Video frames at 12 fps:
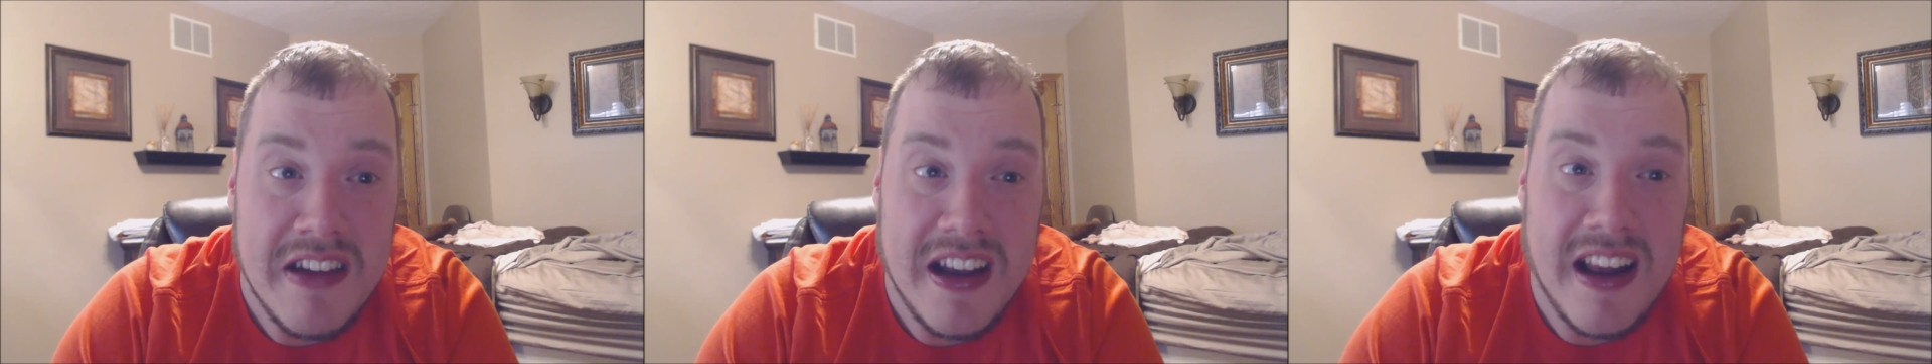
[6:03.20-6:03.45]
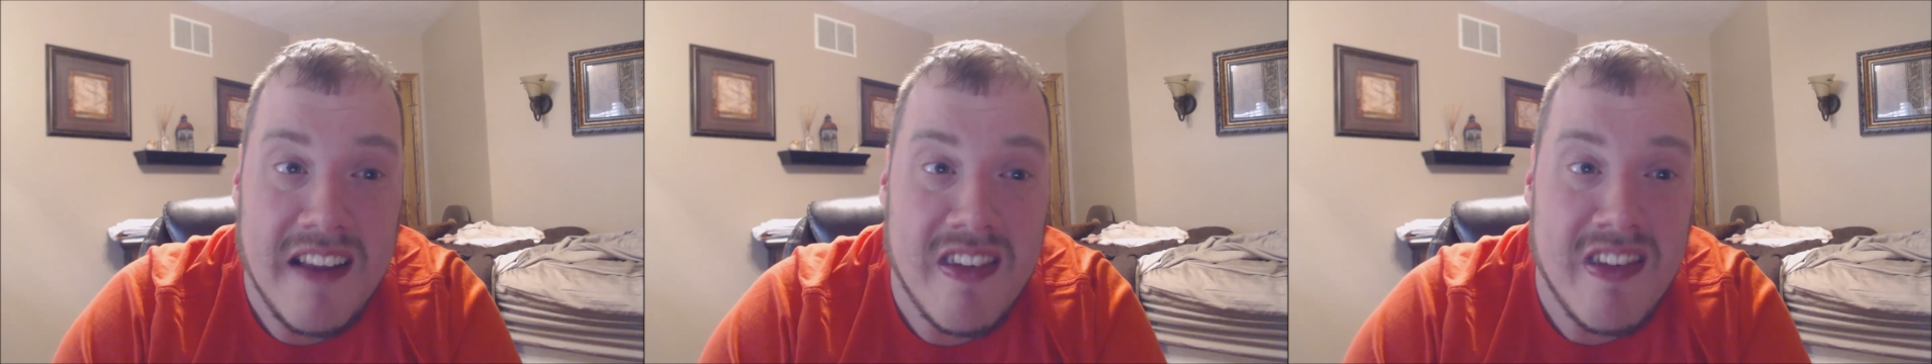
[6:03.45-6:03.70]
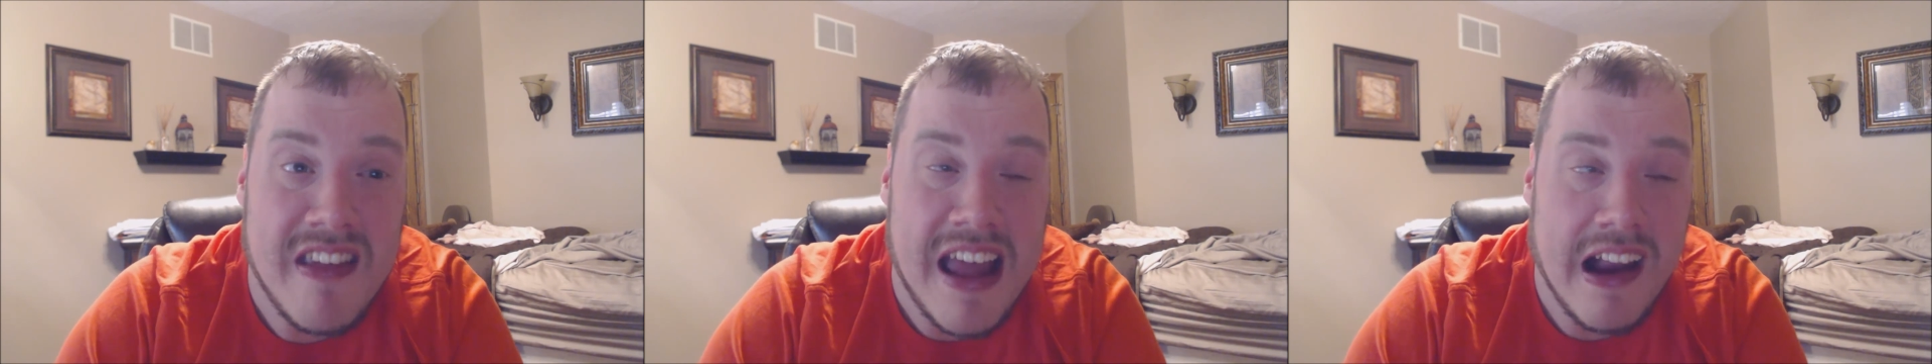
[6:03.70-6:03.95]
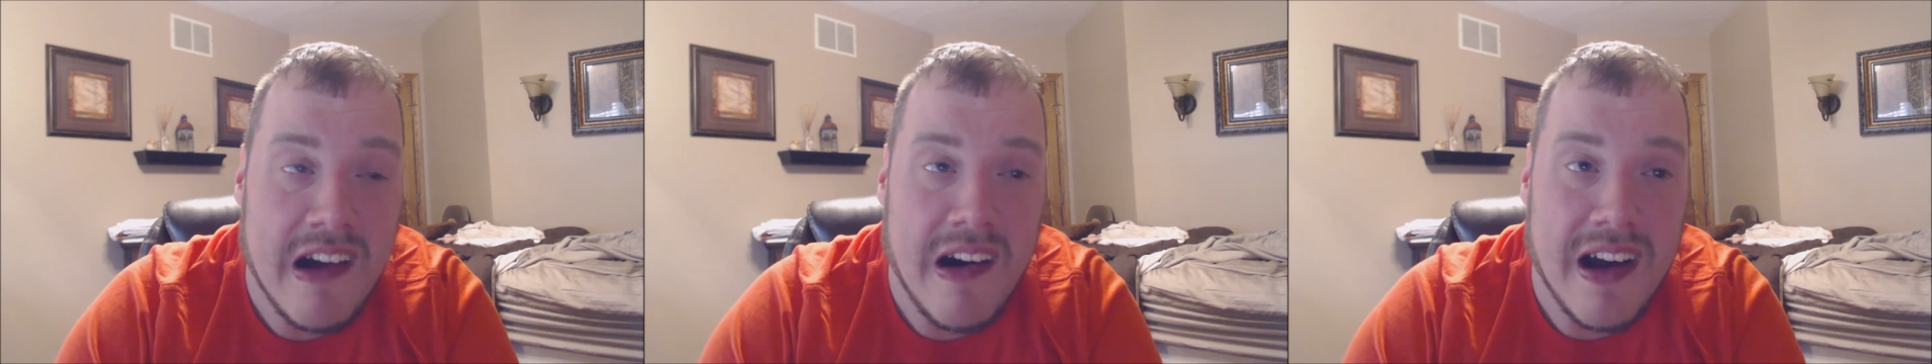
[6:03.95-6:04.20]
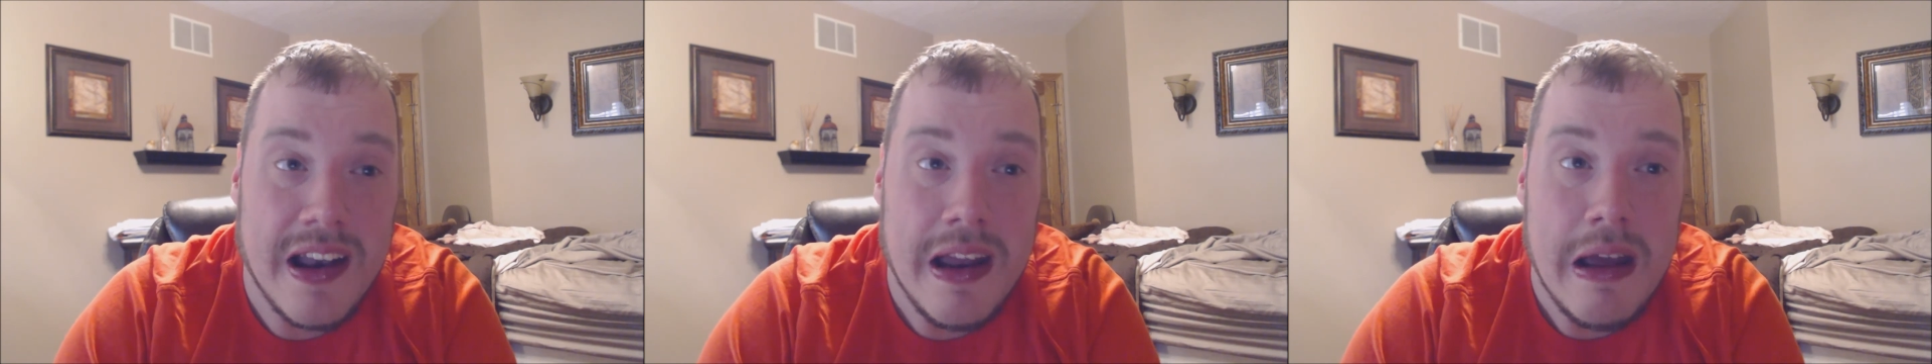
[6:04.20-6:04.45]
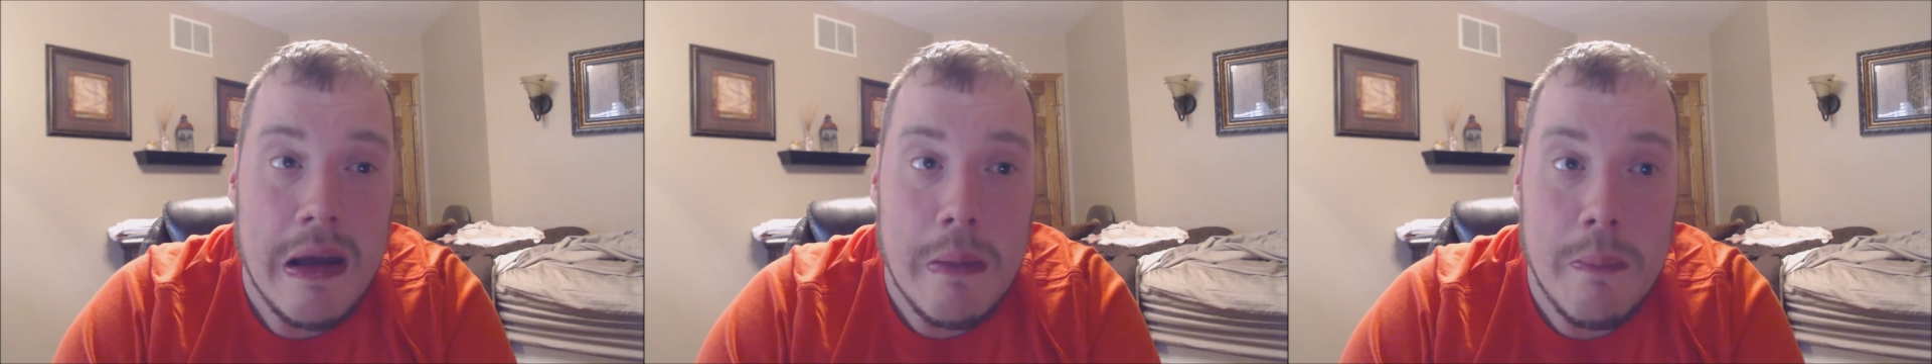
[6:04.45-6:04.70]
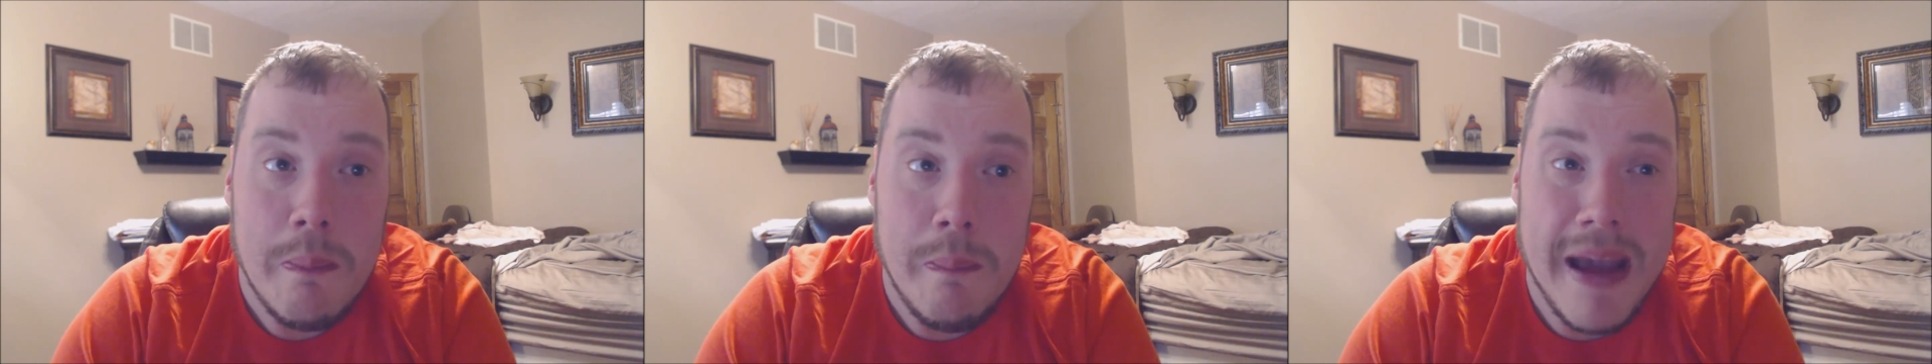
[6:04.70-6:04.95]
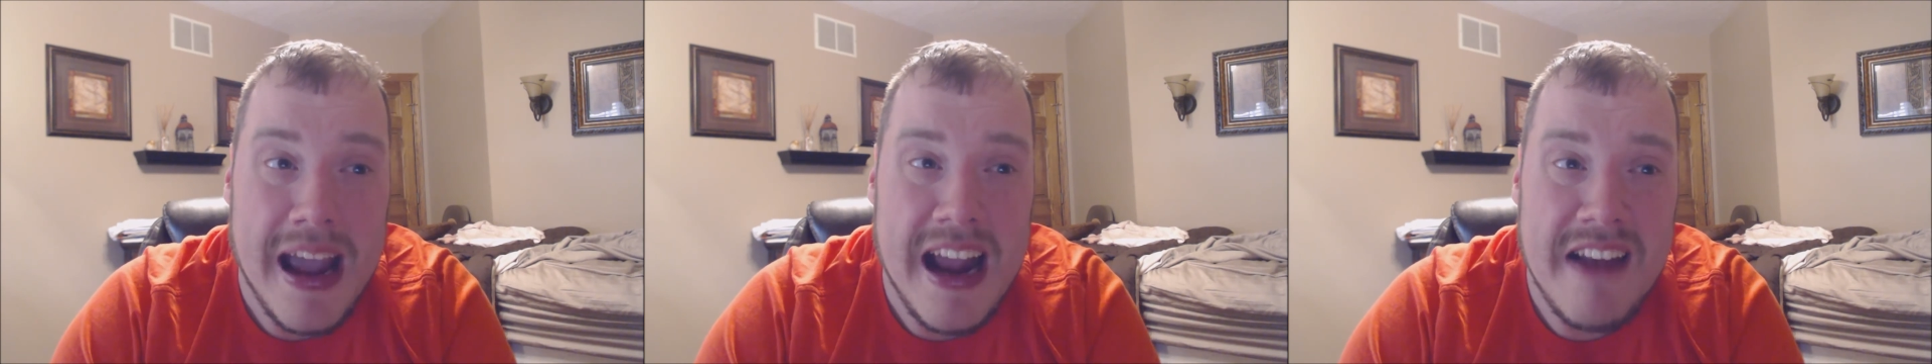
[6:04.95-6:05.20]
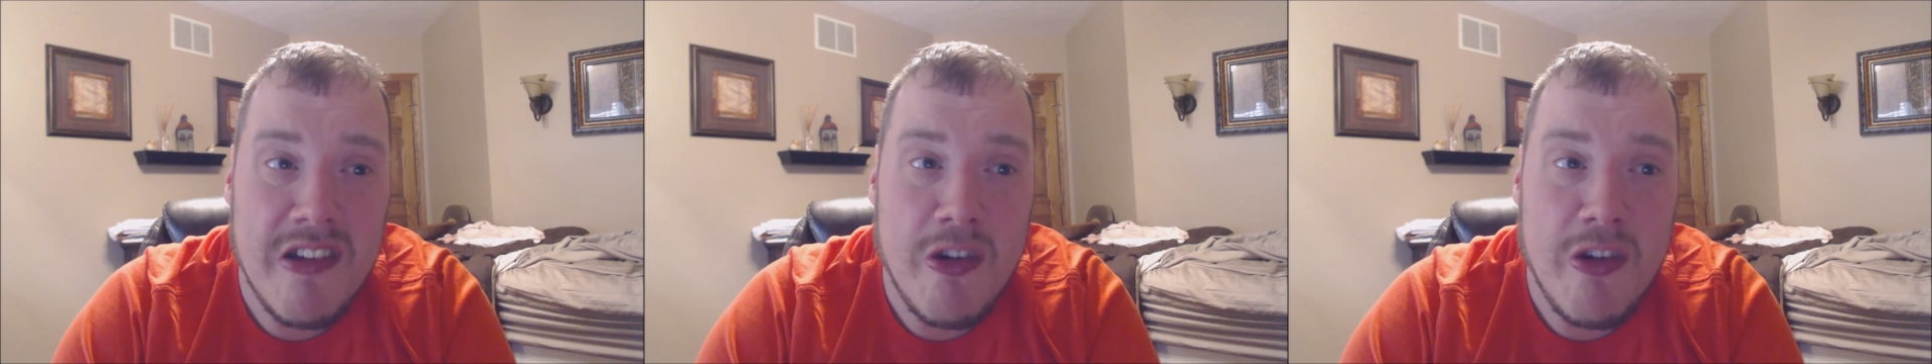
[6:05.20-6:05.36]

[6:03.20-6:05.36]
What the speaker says: She needs to stay gone. Paige